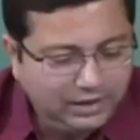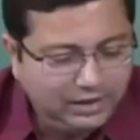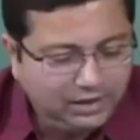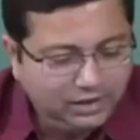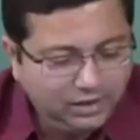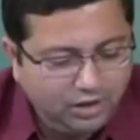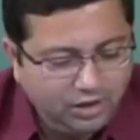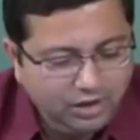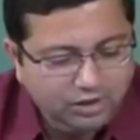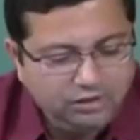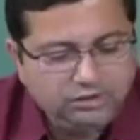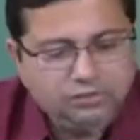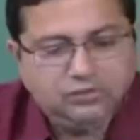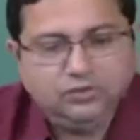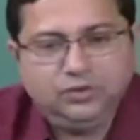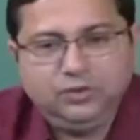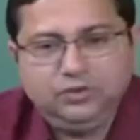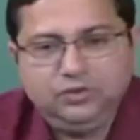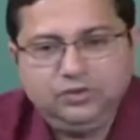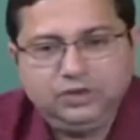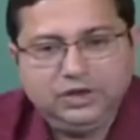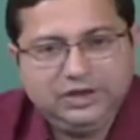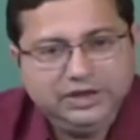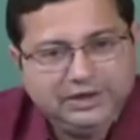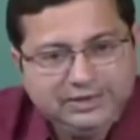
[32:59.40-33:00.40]
I will not
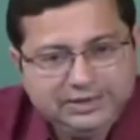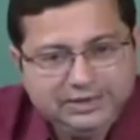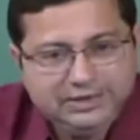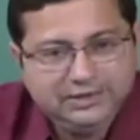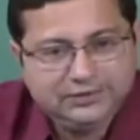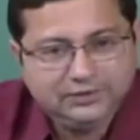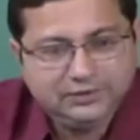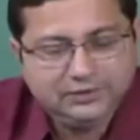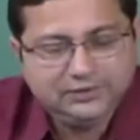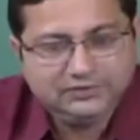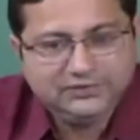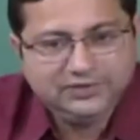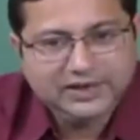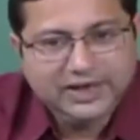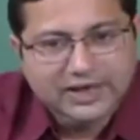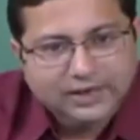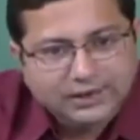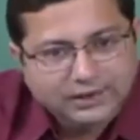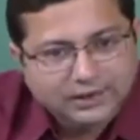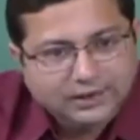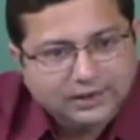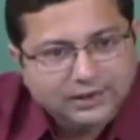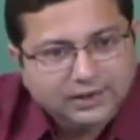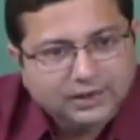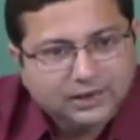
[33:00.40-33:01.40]
go to the details of
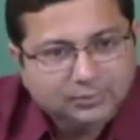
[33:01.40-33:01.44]
that,